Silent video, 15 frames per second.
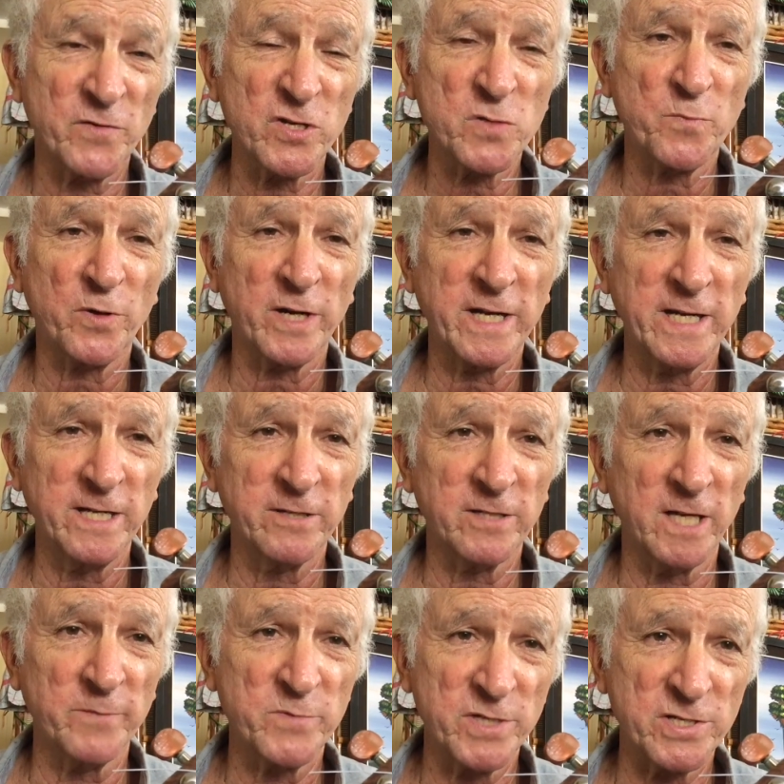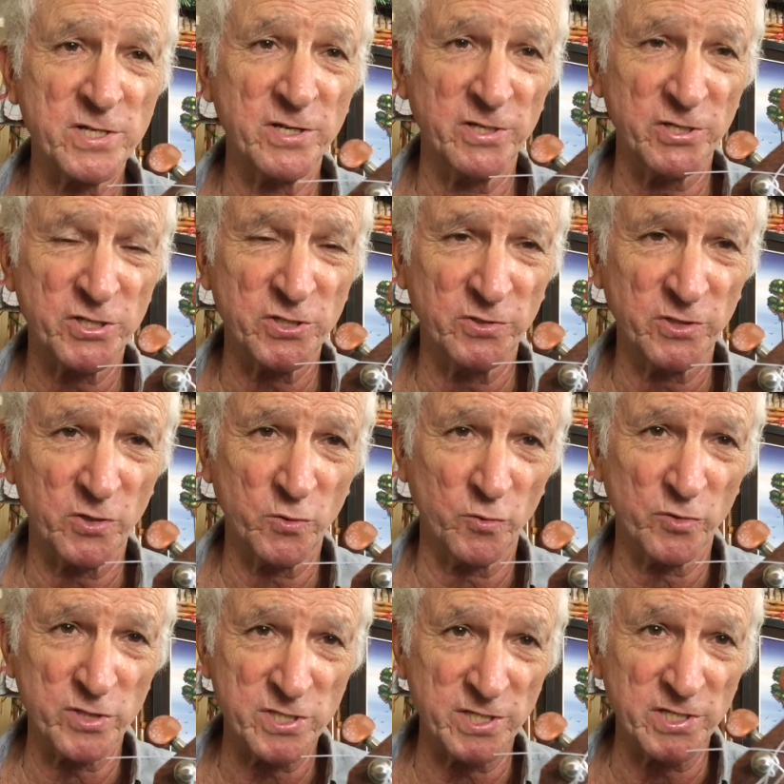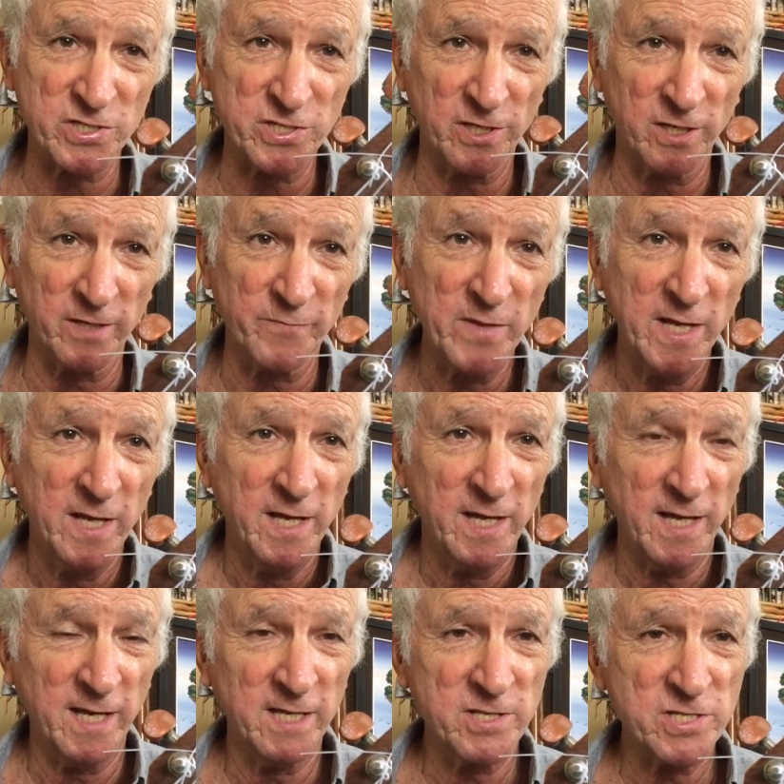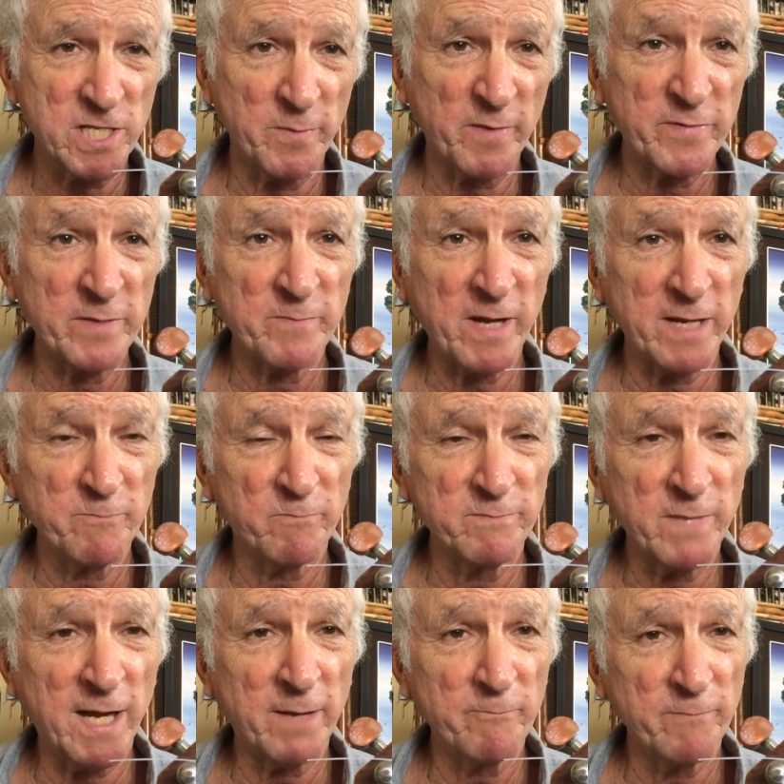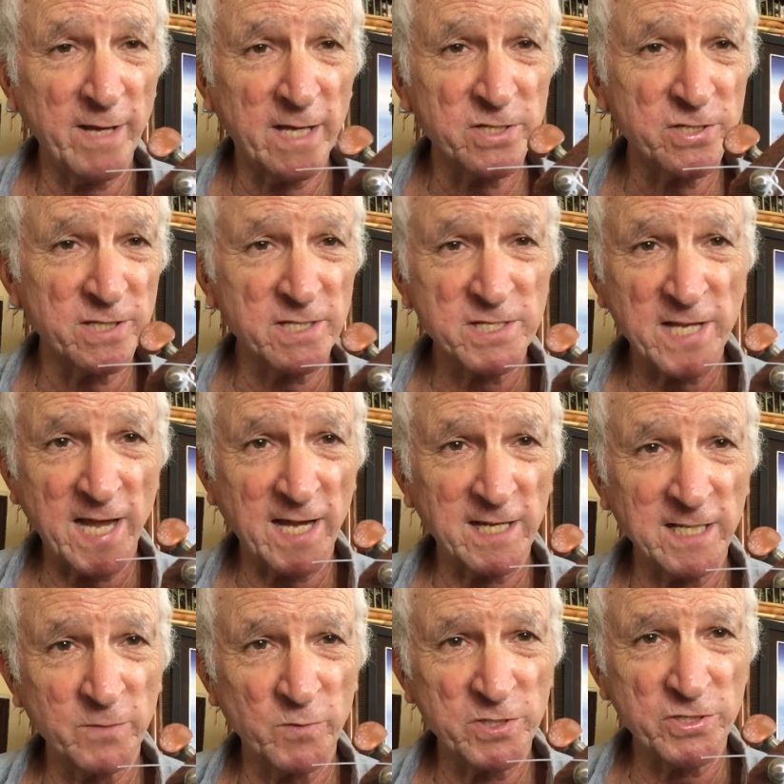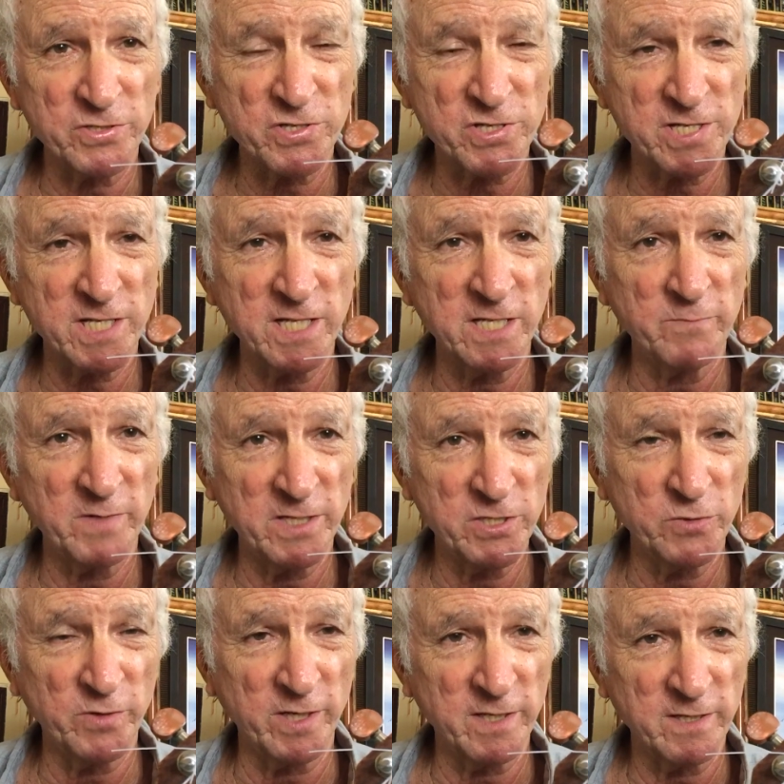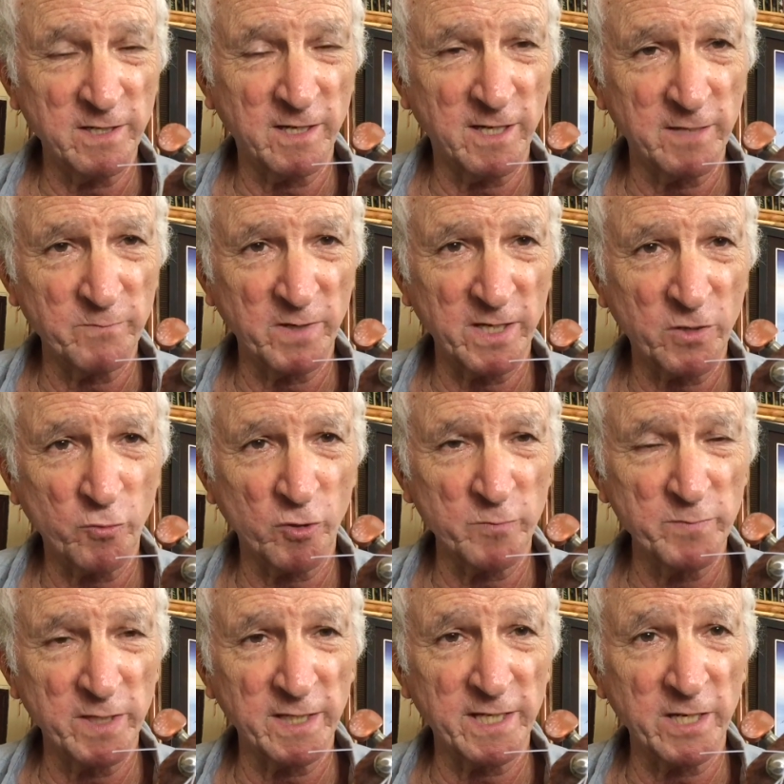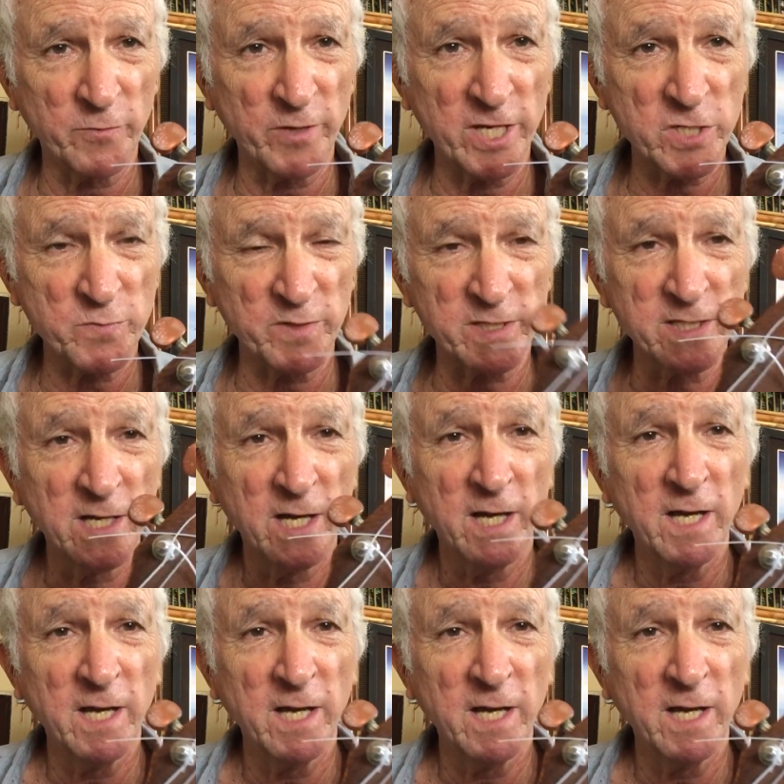first part here, I'm just going to show the chords to the song. And some of them might not match exactly what you see me doing on my chord melody arrangement,